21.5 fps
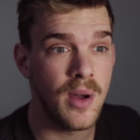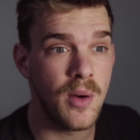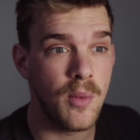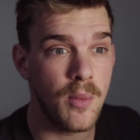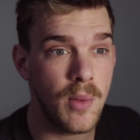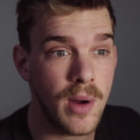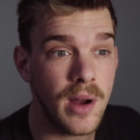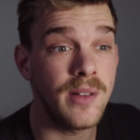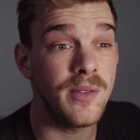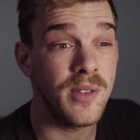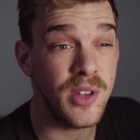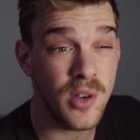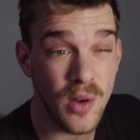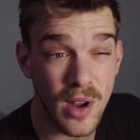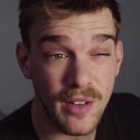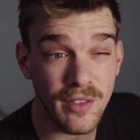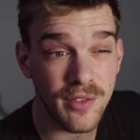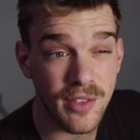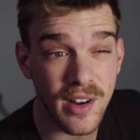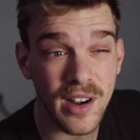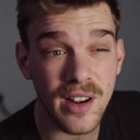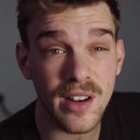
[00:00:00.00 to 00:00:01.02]

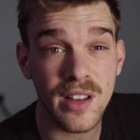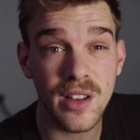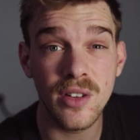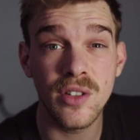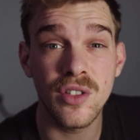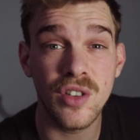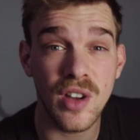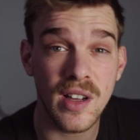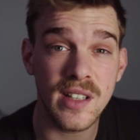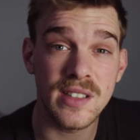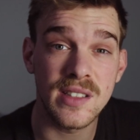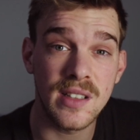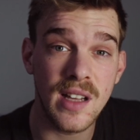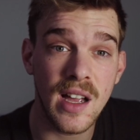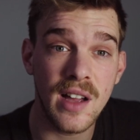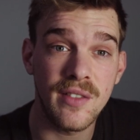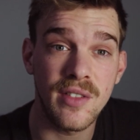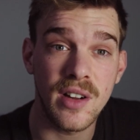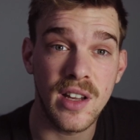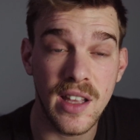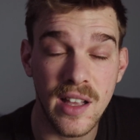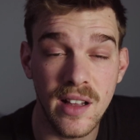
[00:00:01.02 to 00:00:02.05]
a very good chance to
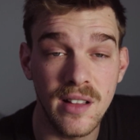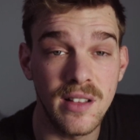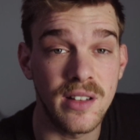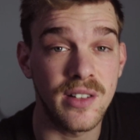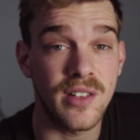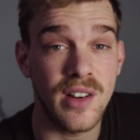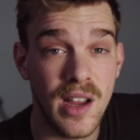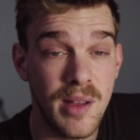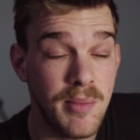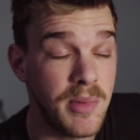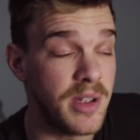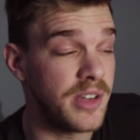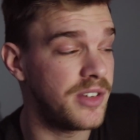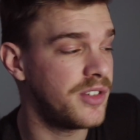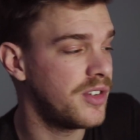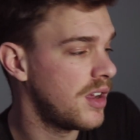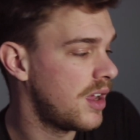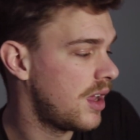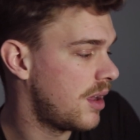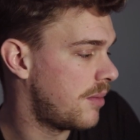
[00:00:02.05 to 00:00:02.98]
have a killer image,